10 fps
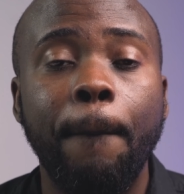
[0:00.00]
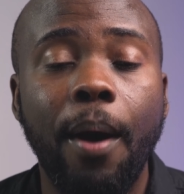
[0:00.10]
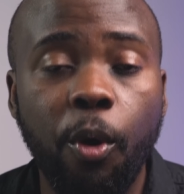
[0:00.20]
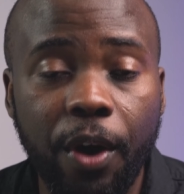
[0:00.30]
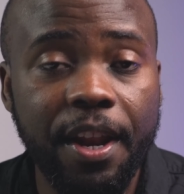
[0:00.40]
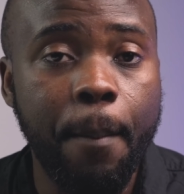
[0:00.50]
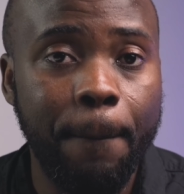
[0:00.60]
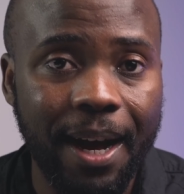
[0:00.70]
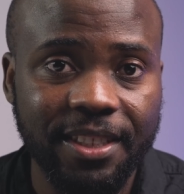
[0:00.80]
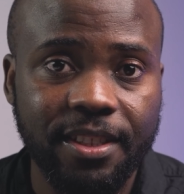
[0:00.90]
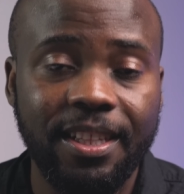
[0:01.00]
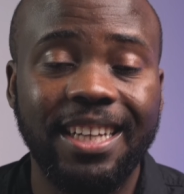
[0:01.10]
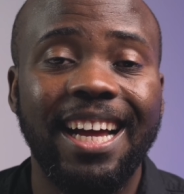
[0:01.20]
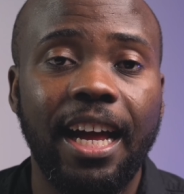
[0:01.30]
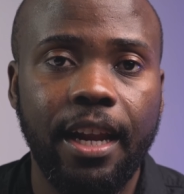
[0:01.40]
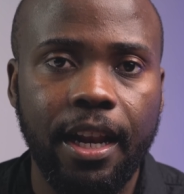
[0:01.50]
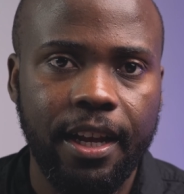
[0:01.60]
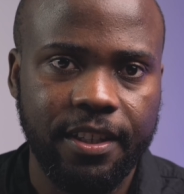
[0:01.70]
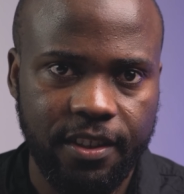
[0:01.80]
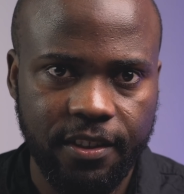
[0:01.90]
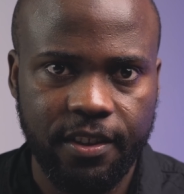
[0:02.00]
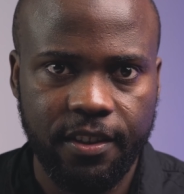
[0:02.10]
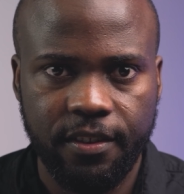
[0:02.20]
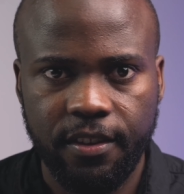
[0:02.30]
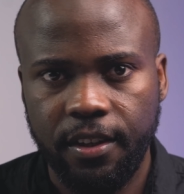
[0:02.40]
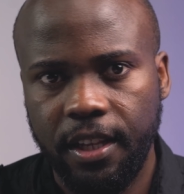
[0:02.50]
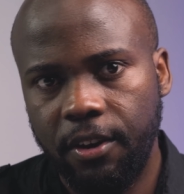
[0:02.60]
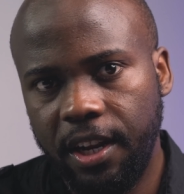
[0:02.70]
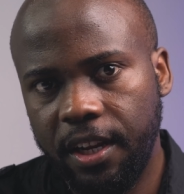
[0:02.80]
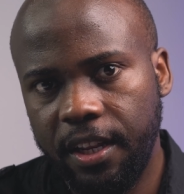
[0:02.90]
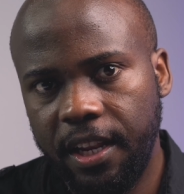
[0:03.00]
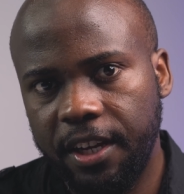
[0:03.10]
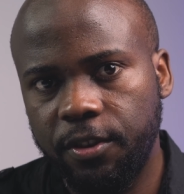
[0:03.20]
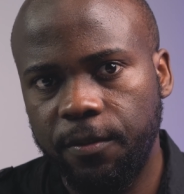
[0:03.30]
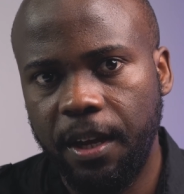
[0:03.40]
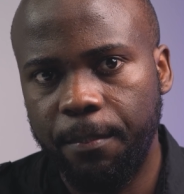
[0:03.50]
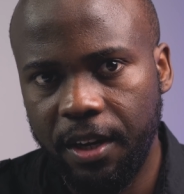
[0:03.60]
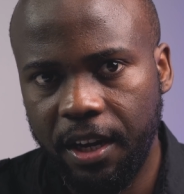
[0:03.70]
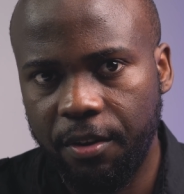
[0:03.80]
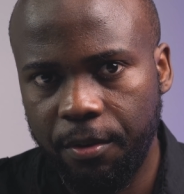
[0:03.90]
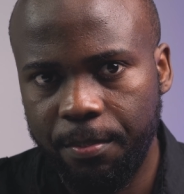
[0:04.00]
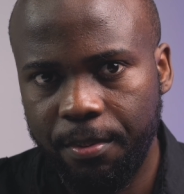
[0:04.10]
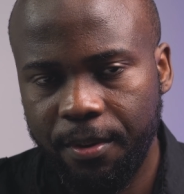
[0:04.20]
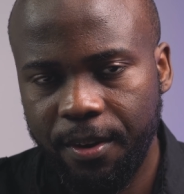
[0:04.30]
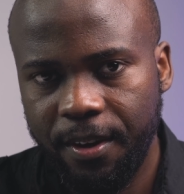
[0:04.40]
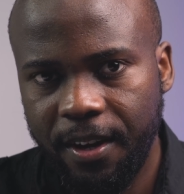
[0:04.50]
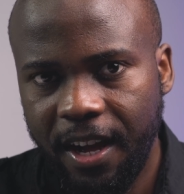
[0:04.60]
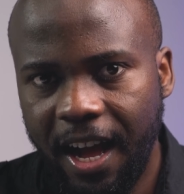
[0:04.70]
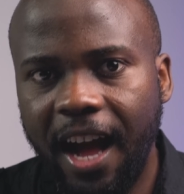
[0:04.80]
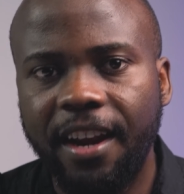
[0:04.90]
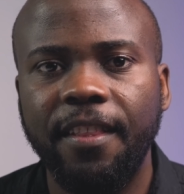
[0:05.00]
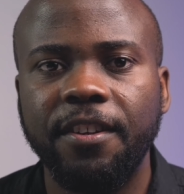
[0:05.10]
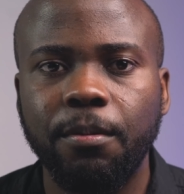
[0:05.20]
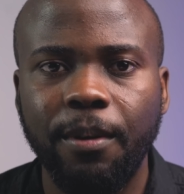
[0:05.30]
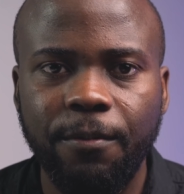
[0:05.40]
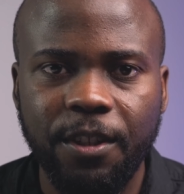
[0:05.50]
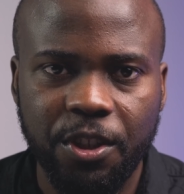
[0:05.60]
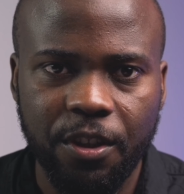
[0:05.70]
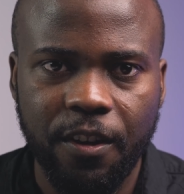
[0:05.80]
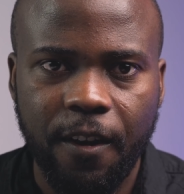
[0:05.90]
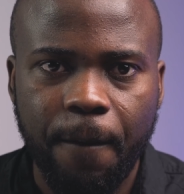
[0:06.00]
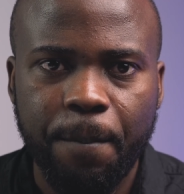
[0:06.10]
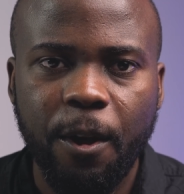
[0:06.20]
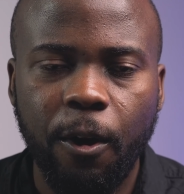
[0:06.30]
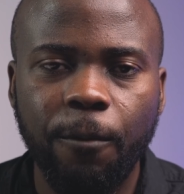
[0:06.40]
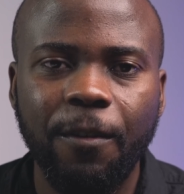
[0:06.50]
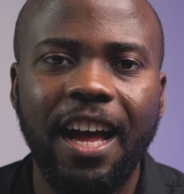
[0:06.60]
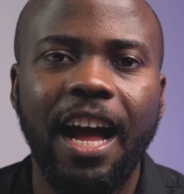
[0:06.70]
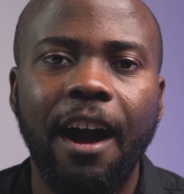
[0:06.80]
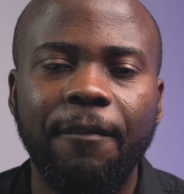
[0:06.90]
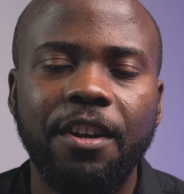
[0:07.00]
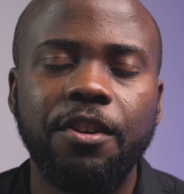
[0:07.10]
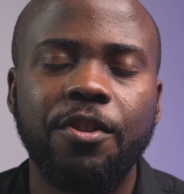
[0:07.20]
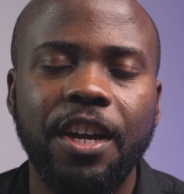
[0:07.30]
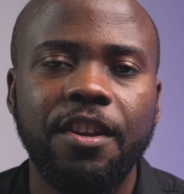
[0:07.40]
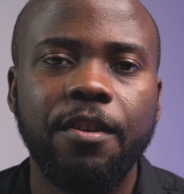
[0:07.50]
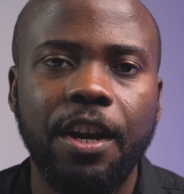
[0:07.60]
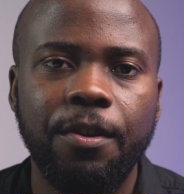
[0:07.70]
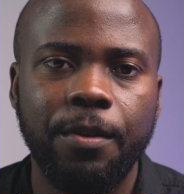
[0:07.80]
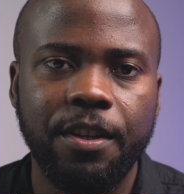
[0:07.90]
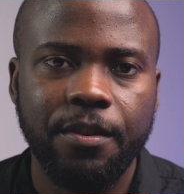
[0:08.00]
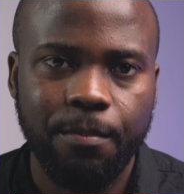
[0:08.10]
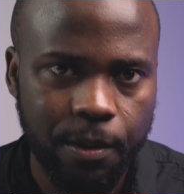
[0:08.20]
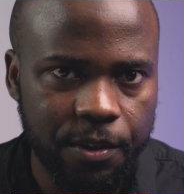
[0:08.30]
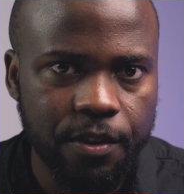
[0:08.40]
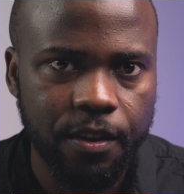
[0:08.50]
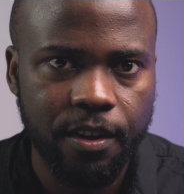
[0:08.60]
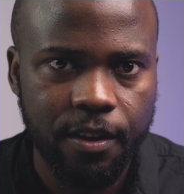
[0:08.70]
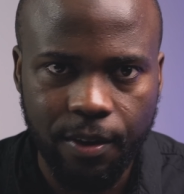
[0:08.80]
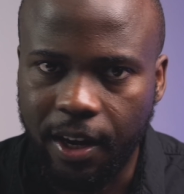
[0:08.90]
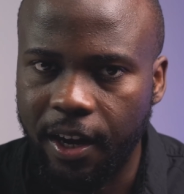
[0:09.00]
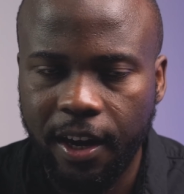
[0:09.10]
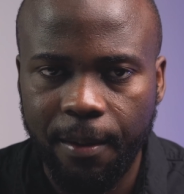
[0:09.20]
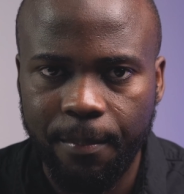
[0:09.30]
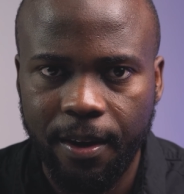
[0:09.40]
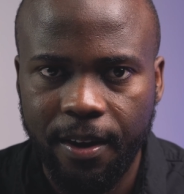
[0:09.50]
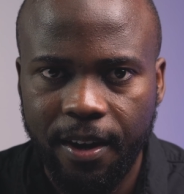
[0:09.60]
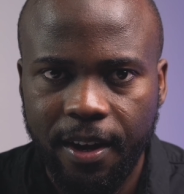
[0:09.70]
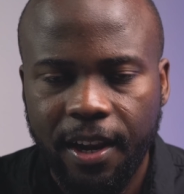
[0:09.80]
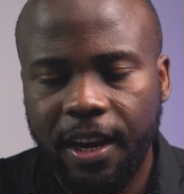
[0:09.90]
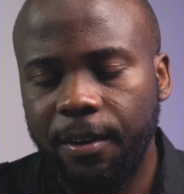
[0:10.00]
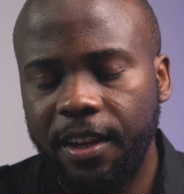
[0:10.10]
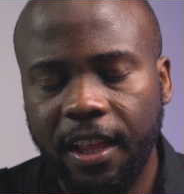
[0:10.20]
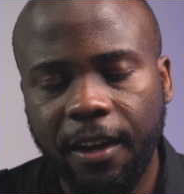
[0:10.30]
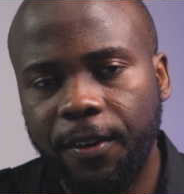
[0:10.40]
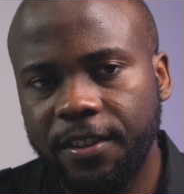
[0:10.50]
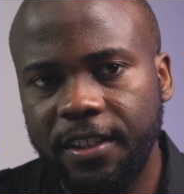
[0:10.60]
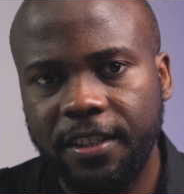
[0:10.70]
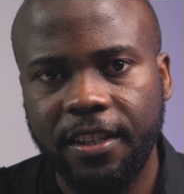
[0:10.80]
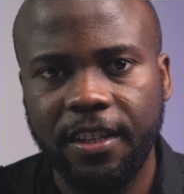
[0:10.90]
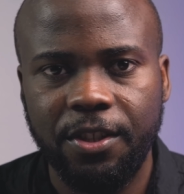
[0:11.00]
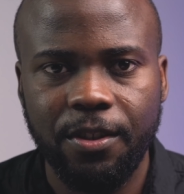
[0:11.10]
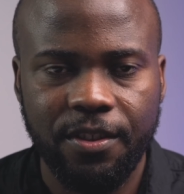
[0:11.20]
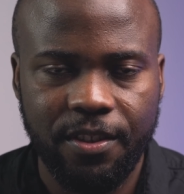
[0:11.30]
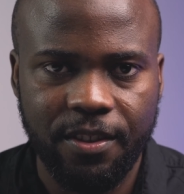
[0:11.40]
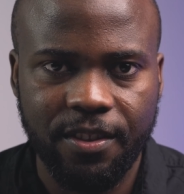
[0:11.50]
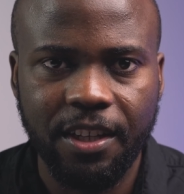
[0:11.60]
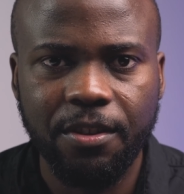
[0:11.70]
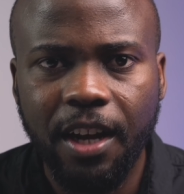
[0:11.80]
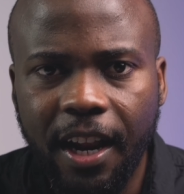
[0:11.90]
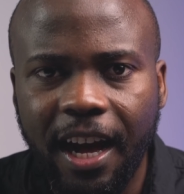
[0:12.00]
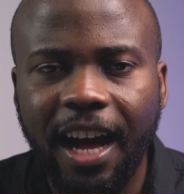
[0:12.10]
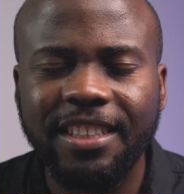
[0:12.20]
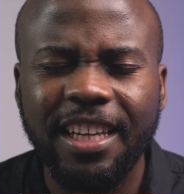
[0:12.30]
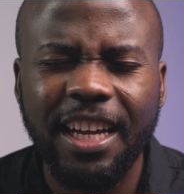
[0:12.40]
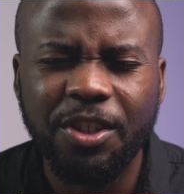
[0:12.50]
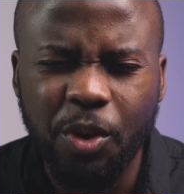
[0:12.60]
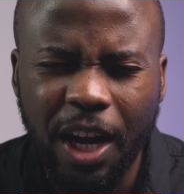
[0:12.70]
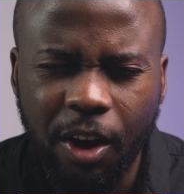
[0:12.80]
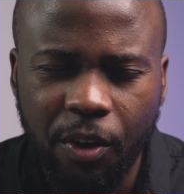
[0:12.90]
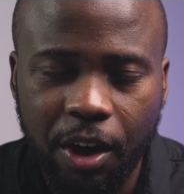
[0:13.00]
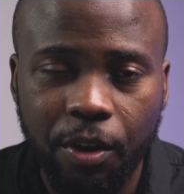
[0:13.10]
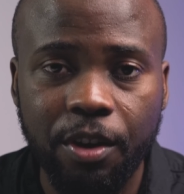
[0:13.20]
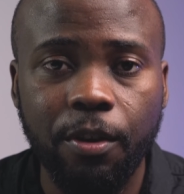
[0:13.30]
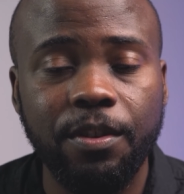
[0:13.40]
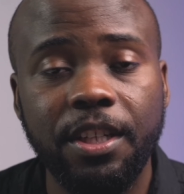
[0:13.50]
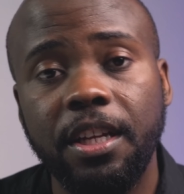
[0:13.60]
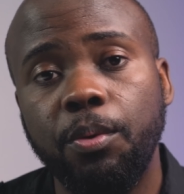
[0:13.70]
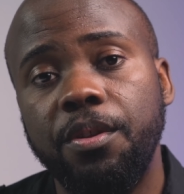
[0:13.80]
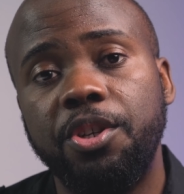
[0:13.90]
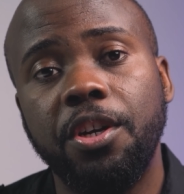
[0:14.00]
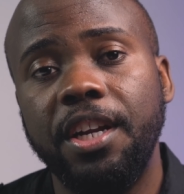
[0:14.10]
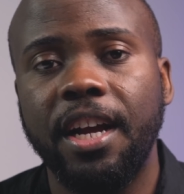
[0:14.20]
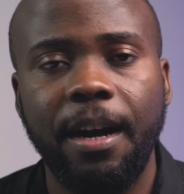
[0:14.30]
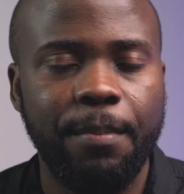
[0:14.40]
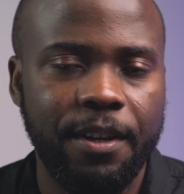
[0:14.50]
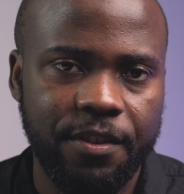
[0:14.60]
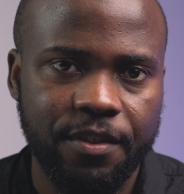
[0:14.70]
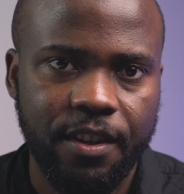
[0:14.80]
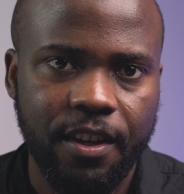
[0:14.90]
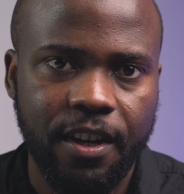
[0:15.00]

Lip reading: already bust, that are non-existent, the likes of the Moda Group, under the supervision of a Harvard-trained graduate, Morrison Rakakamba. Now, the other fascinating issue is this, that Uganda has a track record of dealing with shoddy companies.